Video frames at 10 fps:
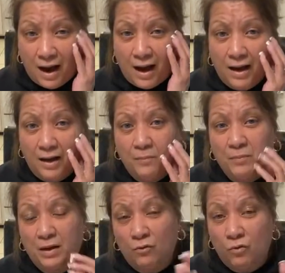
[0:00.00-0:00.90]

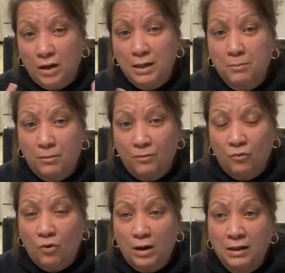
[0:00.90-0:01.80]
And
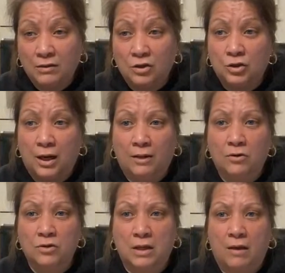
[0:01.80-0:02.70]
running the
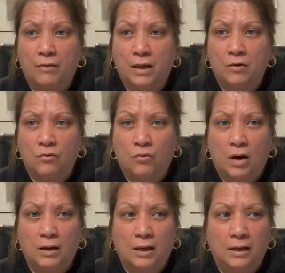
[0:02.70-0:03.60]
channels, and then
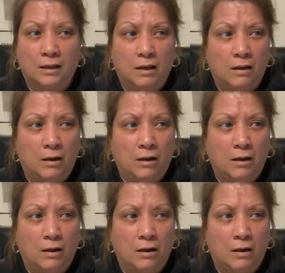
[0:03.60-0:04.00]
running